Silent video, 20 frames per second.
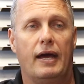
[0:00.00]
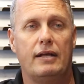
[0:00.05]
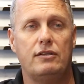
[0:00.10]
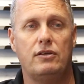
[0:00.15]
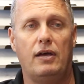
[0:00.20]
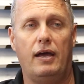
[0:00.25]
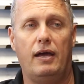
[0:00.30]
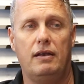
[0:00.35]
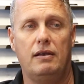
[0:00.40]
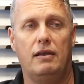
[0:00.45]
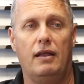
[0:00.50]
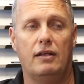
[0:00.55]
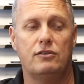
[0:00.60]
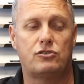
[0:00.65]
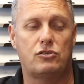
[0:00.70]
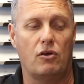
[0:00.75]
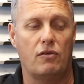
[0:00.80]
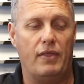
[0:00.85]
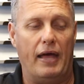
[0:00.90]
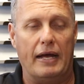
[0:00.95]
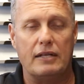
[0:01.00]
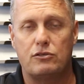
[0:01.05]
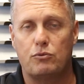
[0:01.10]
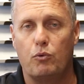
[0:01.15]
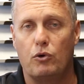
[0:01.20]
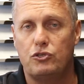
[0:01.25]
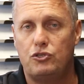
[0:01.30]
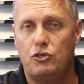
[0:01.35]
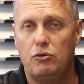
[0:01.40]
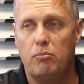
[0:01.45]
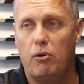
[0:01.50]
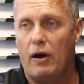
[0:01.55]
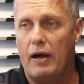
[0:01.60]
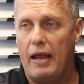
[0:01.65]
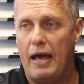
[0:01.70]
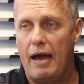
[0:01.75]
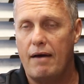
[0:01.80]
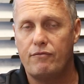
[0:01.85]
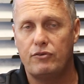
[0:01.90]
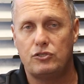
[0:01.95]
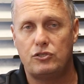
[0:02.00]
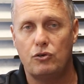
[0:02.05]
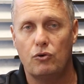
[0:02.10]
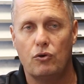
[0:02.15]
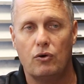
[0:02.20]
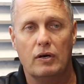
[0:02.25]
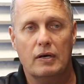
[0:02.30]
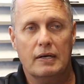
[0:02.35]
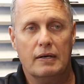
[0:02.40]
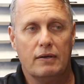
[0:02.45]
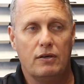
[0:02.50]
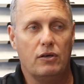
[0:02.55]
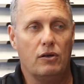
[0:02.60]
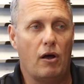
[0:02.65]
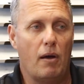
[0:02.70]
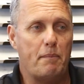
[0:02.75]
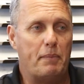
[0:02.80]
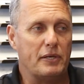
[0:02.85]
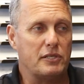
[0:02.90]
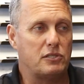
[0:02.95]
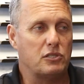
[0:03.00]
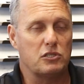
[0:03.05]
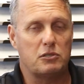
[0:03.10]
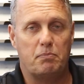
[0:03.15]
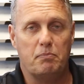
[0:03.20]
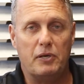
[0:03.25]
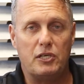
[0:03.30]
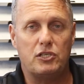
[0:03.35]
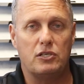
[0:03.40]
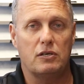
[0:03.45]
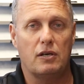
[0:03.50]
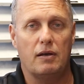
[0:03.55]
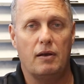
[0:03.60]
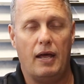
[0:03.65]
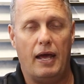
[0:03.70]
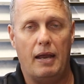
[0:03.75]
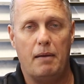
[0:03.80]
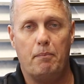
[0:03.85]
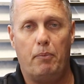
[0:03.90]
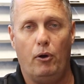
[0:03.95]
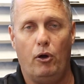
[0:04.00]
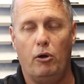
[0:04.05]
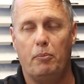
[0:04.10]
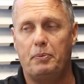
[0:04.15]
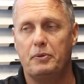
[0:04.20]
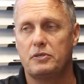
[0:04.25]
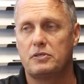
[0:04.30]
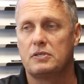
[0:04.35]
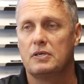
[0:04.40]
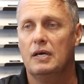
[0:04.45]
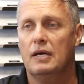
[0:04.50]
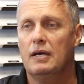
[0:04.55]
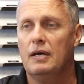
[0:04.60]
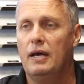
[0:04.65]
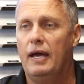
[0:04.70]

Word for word: And, and, and so that's what you might have as your, you know, business mission and, and purpose.